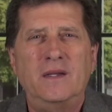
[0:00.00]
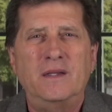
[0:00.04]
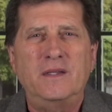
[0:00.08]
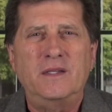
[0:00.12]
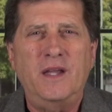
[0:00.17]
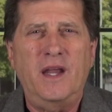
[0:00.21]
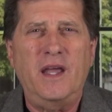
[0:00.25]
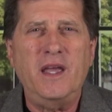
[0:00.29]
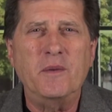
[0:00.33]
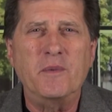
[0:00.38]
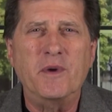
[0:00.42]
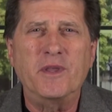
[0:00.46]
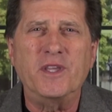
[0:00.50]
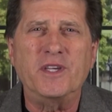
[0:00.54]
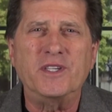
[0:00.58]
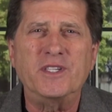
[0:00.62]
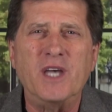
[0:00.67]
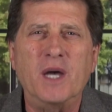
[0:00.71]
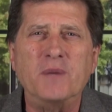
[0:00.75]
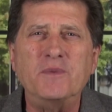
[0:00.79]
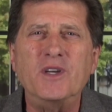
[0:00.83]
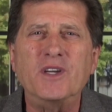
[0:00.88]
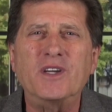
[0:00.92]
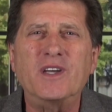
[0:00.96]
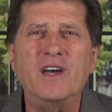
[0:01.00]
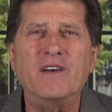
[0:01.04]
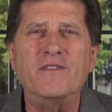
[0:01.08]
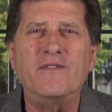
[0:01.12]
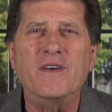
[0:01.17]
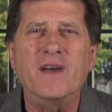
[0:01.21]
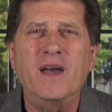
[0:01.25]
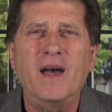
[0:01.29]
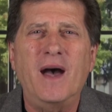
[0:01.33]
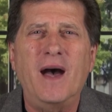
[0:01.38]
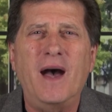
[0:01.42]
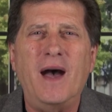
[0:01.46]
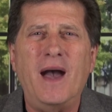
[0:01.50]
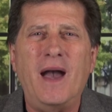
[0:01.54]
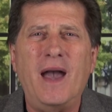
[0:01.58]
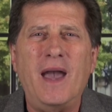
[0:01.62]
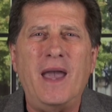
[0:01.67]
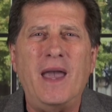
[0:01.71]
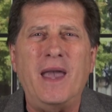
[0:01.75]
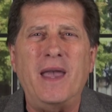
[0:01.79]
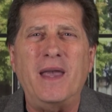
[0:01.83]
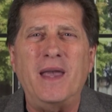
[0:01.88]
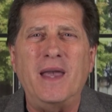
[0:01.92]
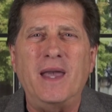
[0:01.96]
Today I'm on the subject of
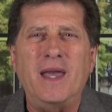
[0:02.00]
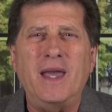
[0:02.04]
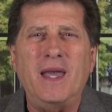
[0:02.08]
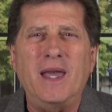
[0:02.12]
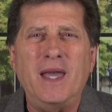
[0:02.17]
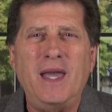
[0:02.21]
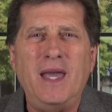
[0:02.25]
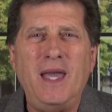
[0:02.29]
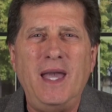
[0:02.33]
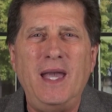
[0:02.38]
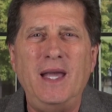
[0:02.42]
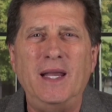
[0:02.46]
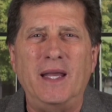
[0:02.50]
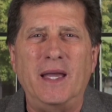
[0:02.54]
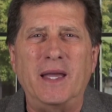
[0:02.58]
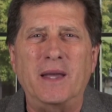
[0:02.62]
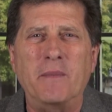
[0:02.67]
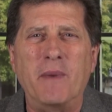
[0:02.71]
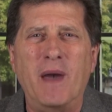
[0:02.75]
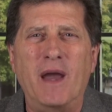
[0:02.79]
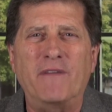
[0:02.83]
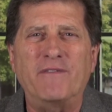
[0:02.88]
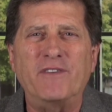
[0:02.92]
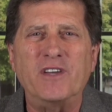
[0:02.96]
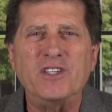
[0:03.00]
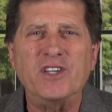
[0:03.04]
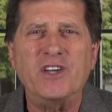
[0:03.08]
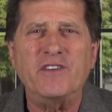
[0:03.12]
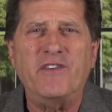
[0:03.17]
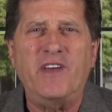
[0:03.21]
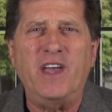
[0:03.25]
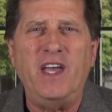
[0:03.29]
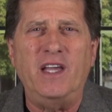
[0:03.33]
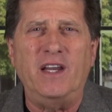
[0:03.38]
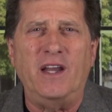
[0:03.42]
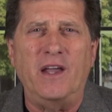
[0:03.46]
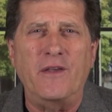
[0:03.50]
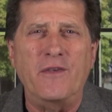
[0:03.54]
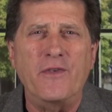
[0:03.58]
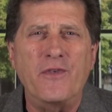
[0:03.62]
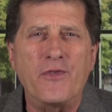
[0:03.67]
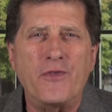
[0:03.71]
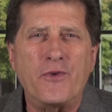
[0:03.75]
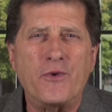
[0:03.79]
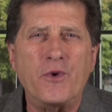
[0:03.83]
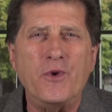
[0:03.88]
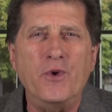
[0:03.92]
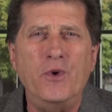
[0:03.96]
a healing, a manifestation of healing
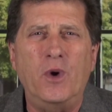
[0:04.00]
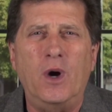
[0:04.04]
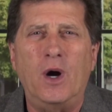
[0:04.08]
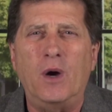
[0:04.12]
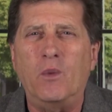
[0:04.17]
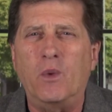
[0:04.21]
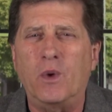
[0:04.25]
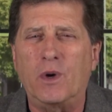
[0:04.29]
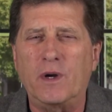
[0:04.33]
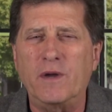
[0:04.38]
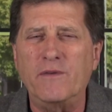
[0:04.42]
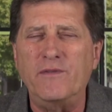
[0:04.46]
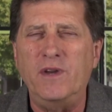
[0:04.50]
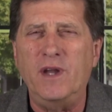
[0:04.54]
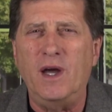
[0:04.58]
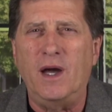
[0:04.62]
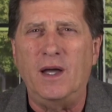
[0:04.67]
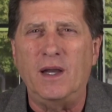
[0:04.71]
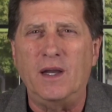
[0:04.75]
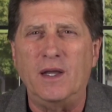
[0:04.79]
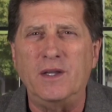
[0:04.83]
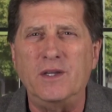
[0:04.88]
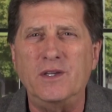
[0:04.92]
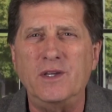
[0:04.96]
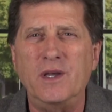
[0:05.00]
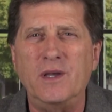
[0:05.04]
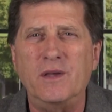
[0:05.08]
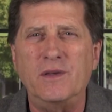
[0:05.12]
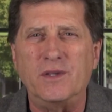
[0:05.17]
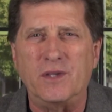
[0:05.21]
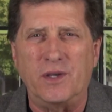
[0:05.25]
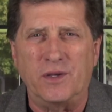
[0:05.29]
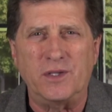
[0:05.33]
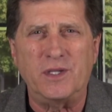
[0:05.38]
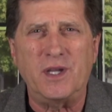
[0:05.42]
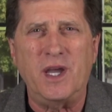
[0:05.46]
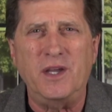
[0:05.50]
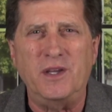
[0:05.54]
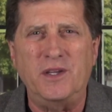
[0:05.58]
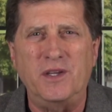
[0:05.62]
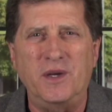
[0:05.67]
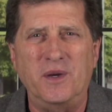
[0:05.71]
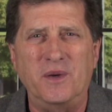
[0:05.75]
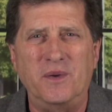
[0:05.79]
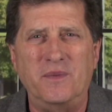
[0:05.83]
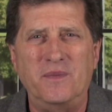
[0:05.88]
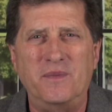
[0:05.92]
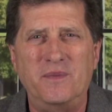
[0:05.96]
through a word of knowledge. So stay
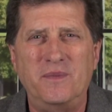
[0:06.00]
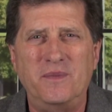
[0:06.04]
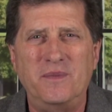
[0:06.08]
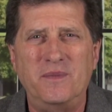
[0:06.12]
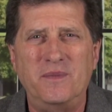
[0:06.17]
tuned.